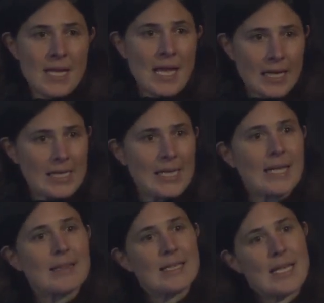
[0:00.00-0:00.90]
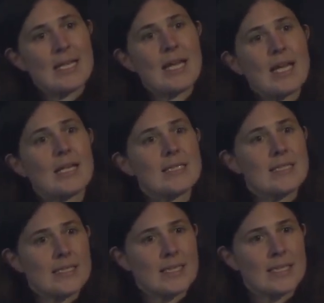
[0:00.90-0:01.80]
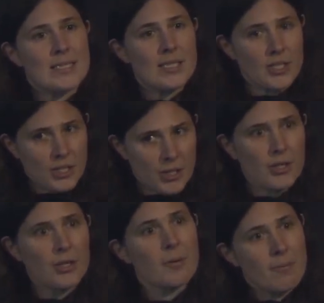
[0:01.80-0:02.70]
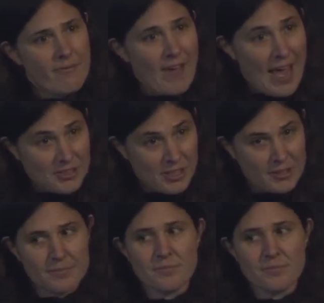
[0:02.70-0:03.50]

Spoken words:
and collect the data in a secure fashion.